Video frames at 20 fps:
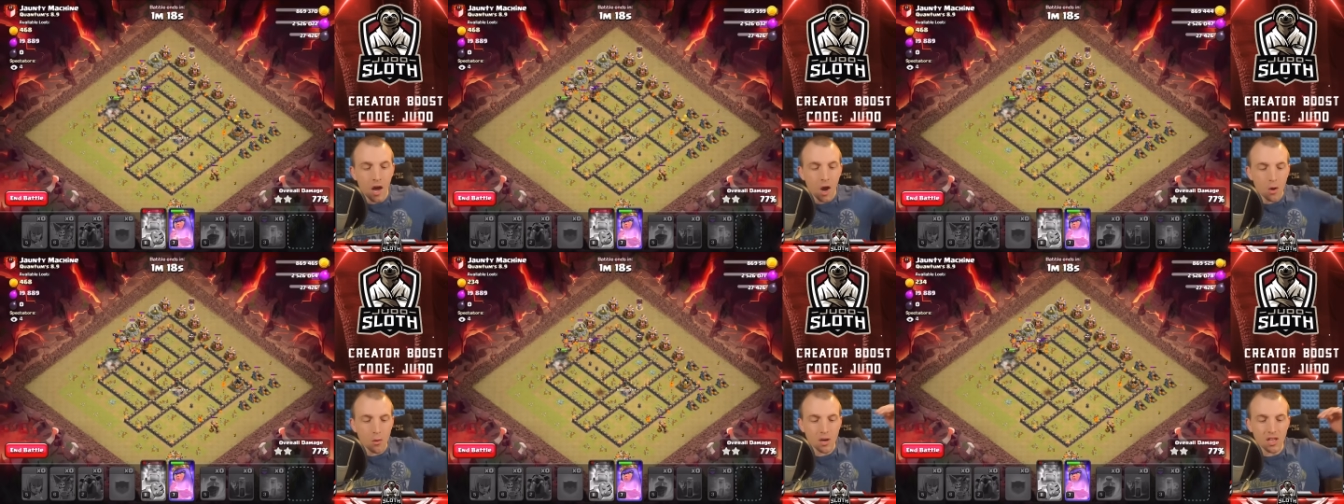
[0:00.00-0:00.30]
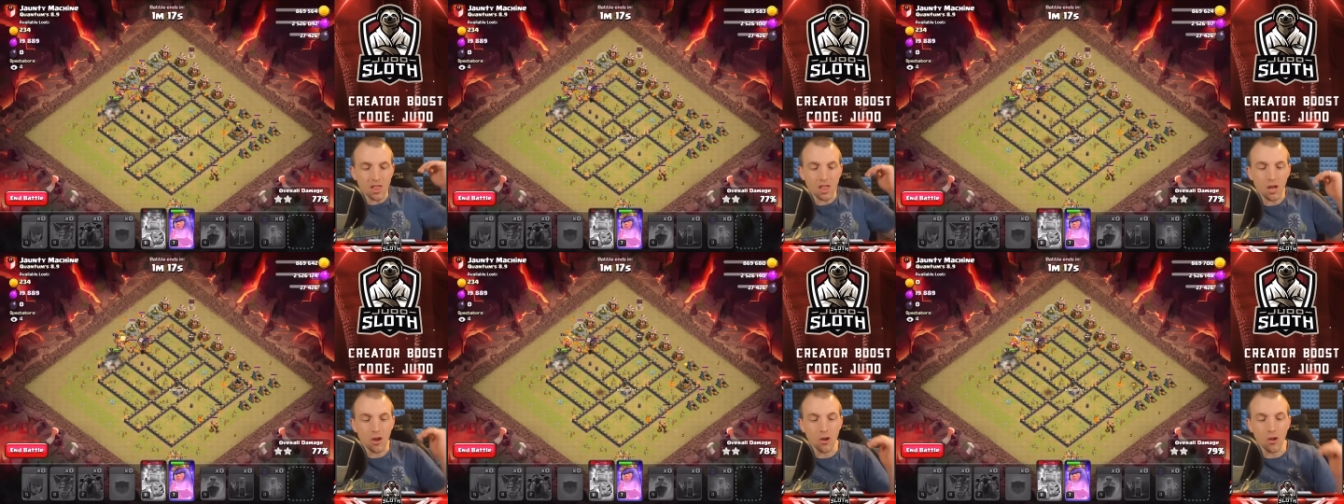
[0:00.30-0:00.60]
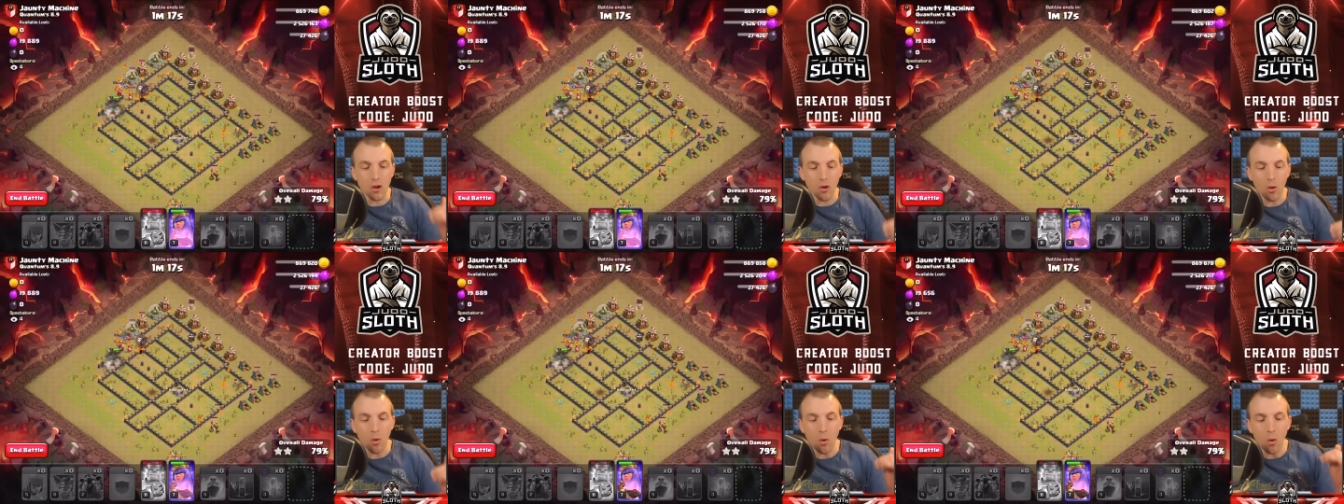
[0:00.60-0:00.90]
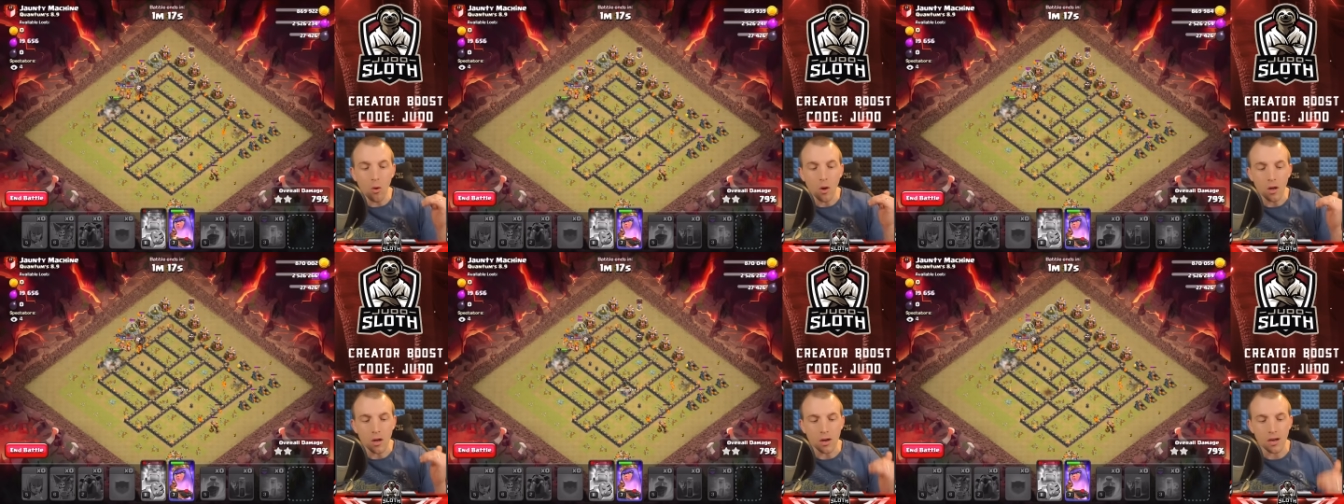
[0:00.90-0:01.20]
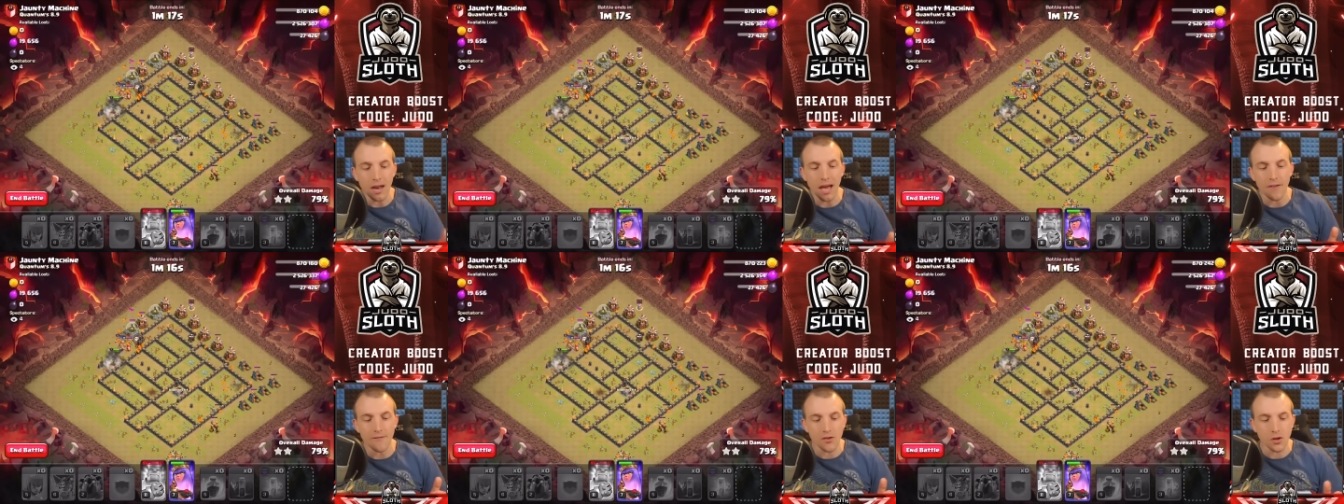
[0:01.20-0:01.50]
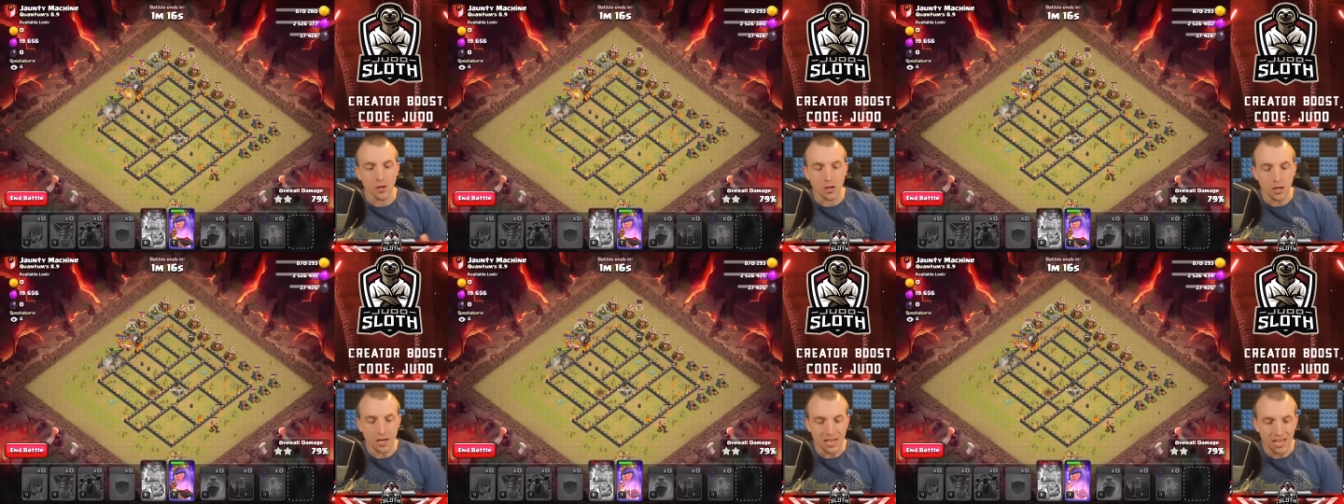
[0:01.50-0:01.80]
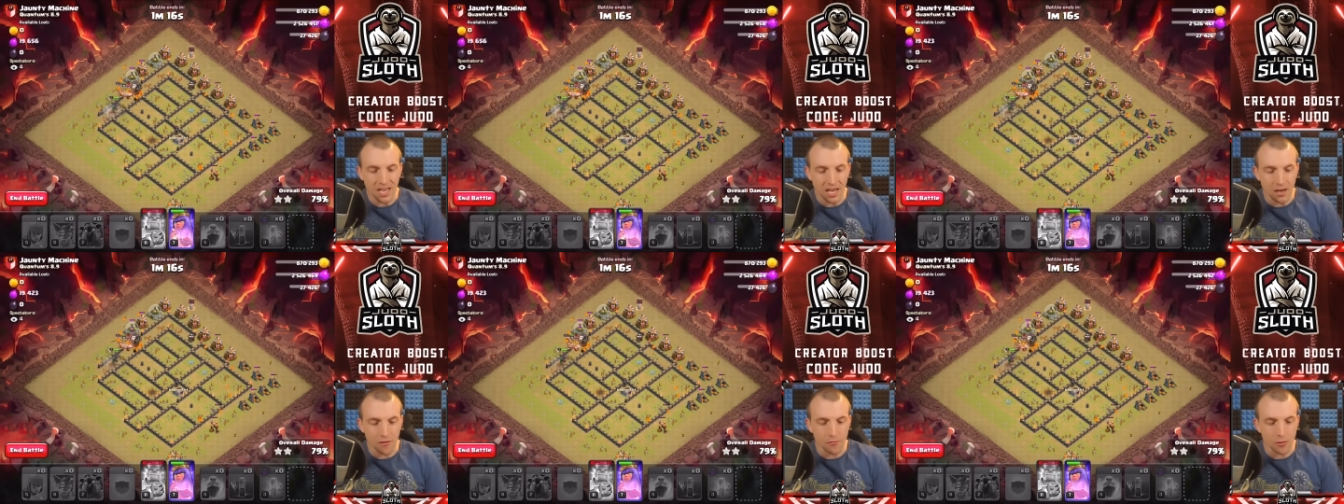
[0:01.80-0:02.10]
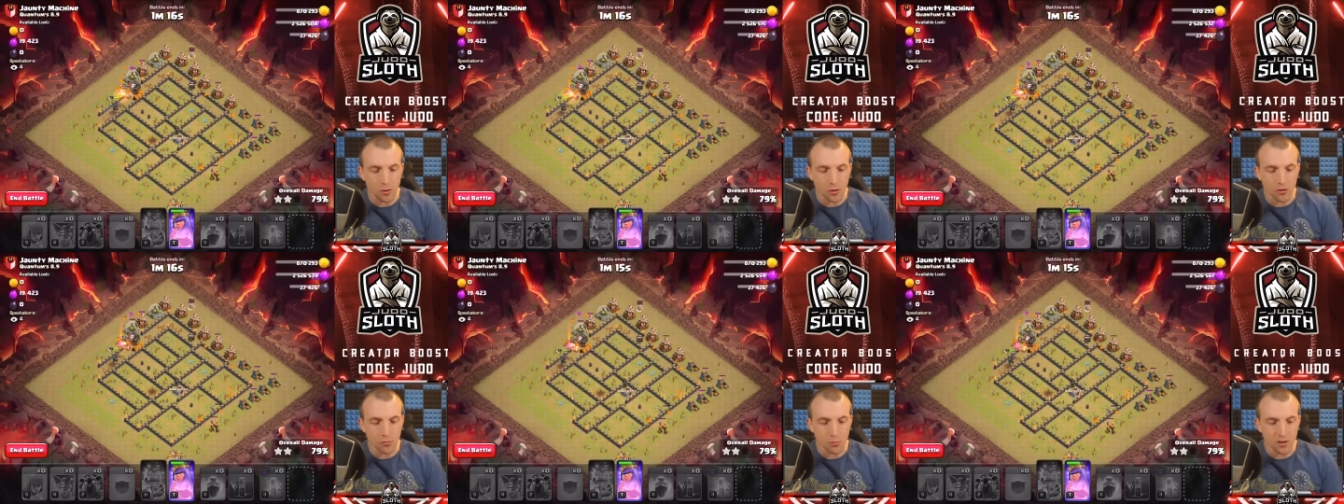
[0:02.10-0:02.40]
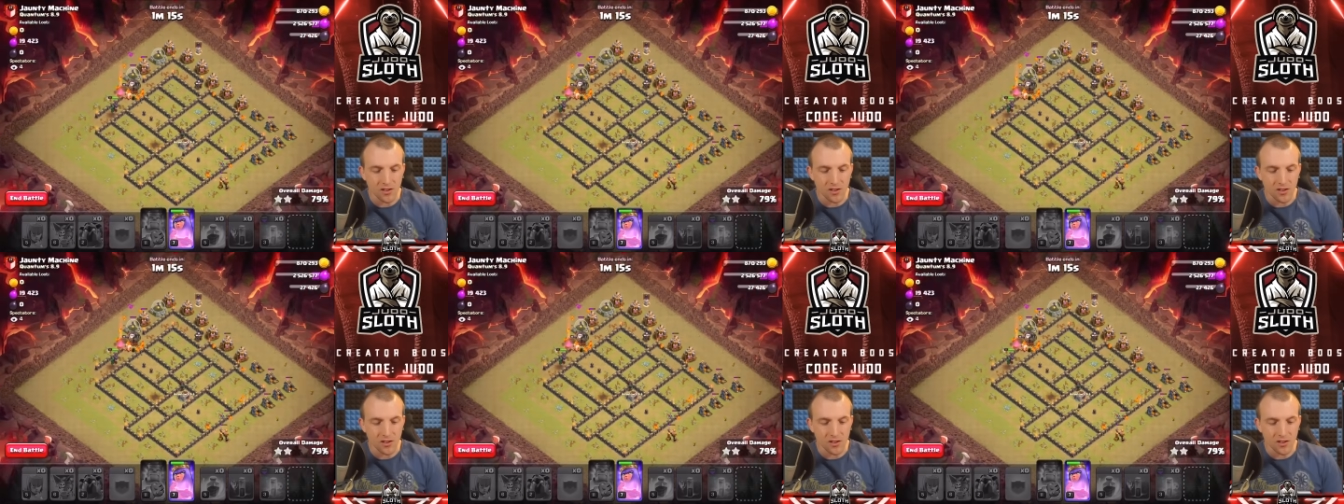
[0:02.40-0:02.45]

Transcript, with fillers: with low level heroes.